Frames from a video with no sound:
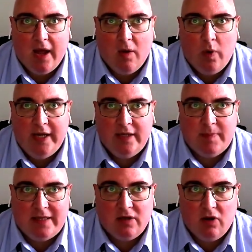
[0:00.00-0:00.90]
We'd
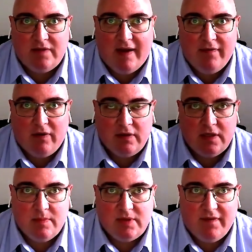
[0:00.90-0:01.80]
spent a lot of effort in
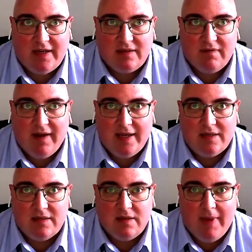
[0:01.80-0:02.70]
terms of
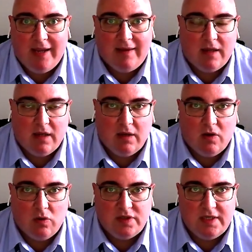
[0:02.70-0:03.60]
face-to-face to make
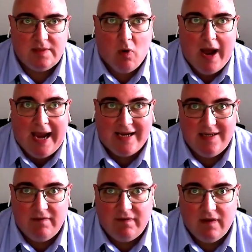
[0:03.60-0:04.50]
courses more
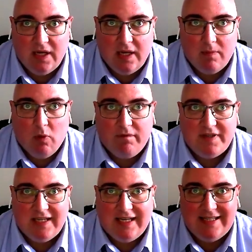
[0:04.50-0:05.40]
active, more
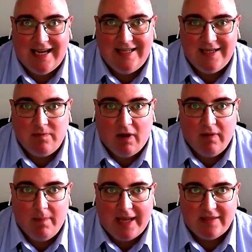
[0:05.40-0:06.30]
facilitated rather
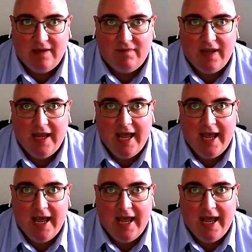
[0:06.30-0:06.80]
than passive.